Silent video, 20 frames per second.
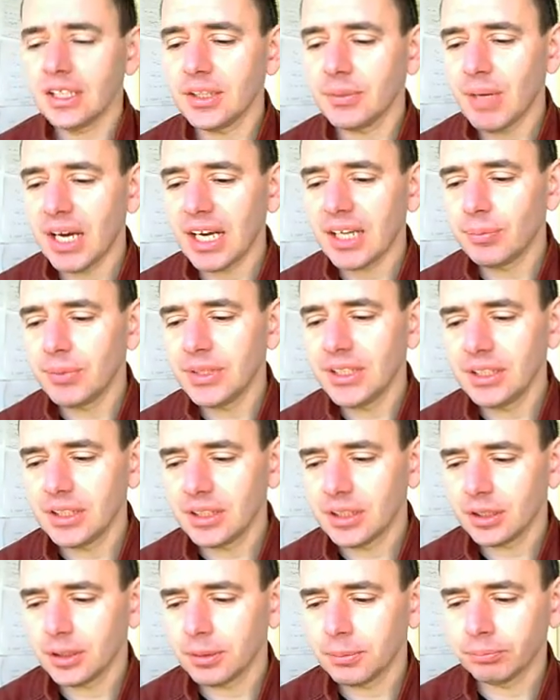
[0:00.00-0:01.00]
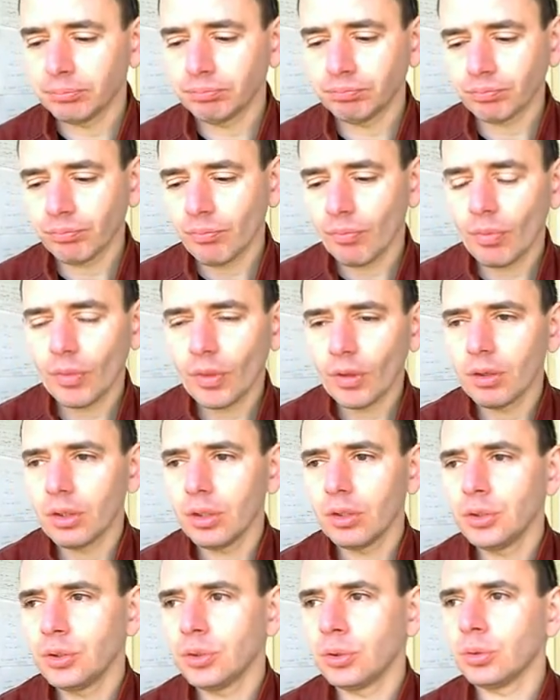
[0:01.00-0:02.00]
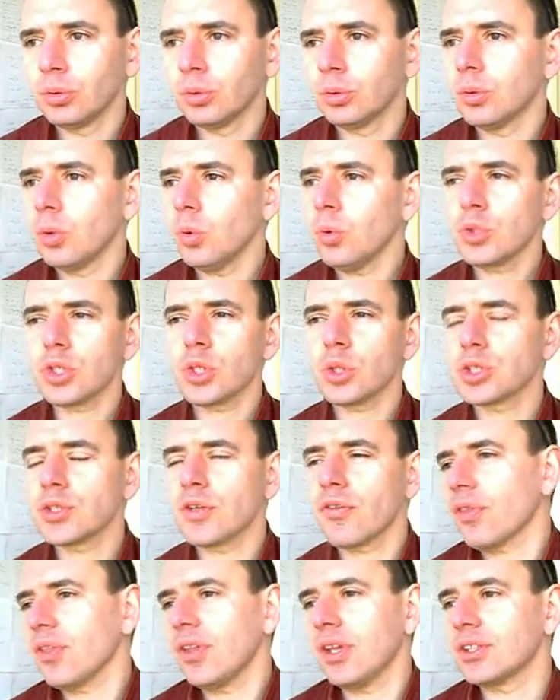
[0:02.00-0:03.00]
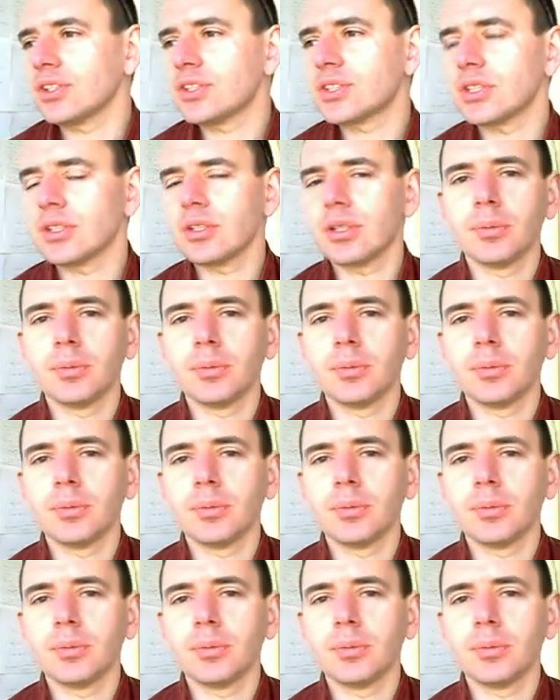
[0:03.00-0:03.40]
it might be. Um, you know, all sorts of things.